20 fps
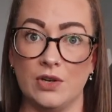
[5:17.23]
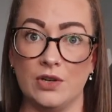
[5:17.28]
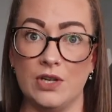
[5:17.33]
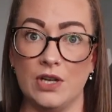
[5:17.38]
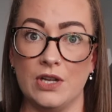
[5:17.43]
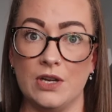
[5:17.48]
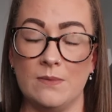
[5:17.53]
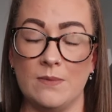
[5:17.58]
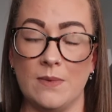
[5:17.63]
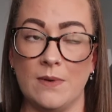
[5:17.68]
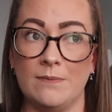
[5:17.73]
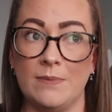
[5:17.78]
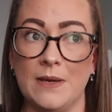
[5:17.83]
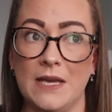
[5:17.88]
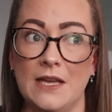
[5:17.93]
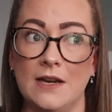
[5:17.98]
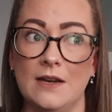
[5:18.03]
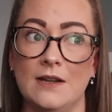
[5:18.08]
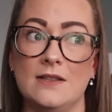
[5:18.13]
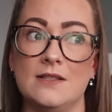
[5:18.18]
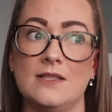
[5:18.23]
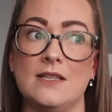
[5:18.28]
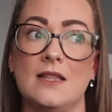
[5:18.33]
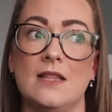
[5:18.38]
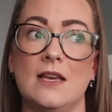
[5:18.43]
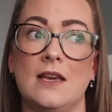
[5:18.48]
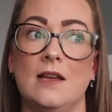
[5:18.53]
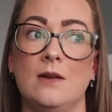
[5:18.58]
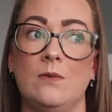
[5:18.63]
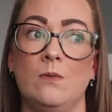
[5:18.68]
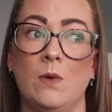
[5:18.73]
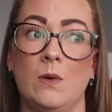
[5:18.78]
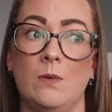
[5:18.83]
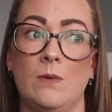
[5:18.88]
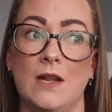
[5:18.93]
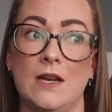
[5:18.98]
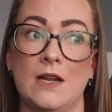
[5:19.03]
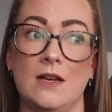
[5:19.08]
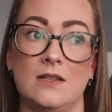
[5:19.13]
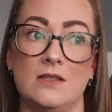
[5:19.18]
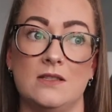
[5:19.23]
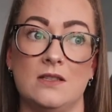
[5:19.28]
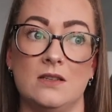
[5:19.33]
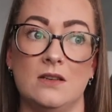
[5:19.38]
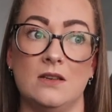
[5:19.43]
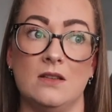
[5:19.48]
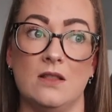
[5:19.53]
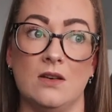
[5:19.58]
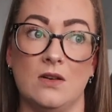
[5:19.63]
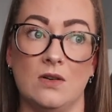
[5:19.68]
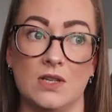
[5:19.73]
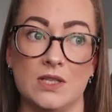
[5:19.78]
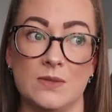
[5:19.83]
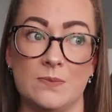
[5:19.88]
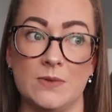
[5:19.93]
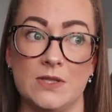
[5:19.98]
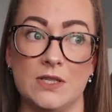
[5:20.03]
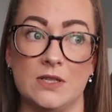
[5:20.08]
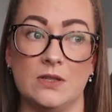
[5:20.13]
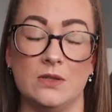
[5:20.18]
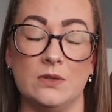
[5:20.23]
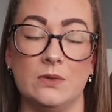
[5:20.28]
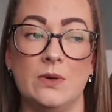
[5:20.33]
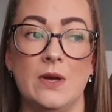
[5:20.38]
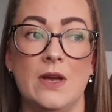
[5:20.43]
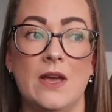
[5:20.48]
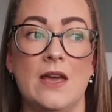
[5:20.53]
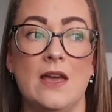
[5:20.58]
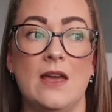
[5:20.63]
her down to my parents and then we went into the hospital.